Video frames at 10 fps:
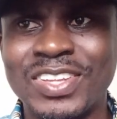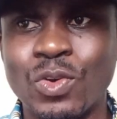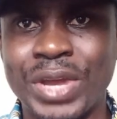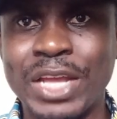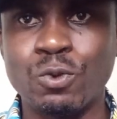
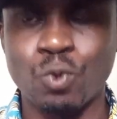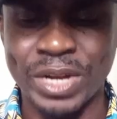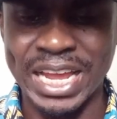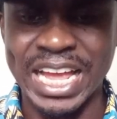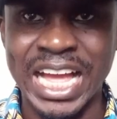Okay, so
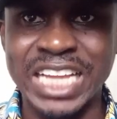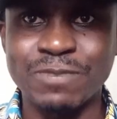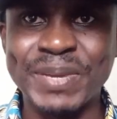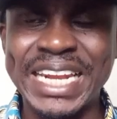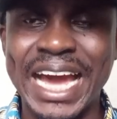there has
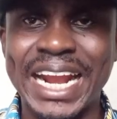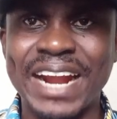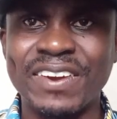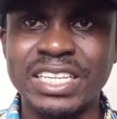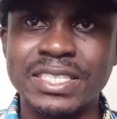been an
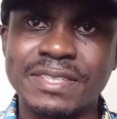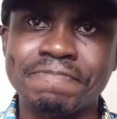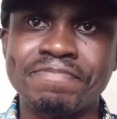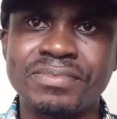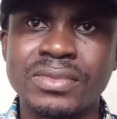arrest.
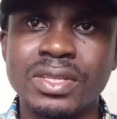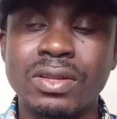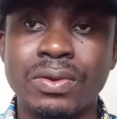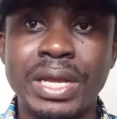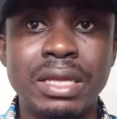
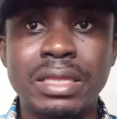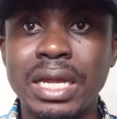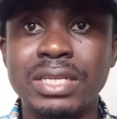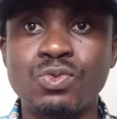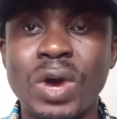Okay,
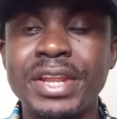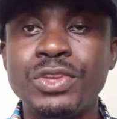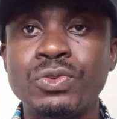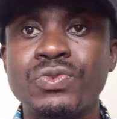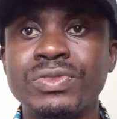that is one
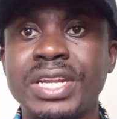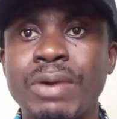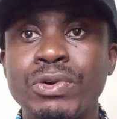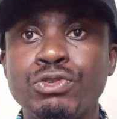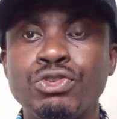useful thing I
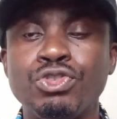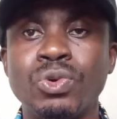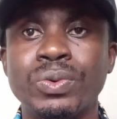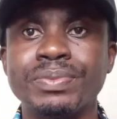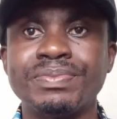want you to know.